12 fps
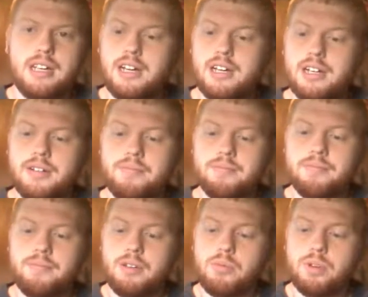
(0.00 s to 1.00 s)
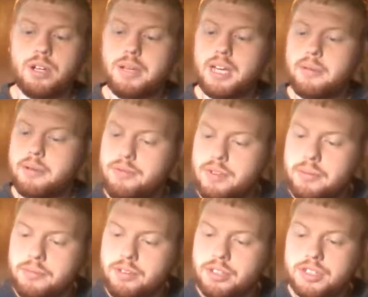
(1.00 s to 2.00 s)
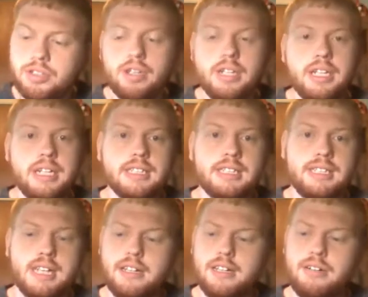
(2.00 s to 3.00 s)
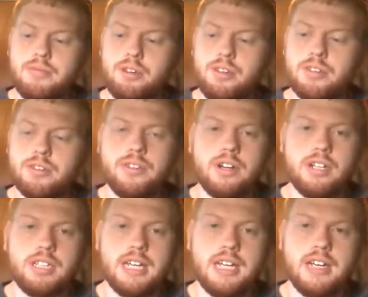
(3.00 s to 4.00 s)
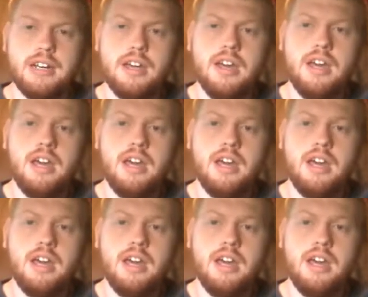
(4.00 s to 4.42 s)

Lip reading: We're going to be coming from 1 Corinthians 10, 1 through 13,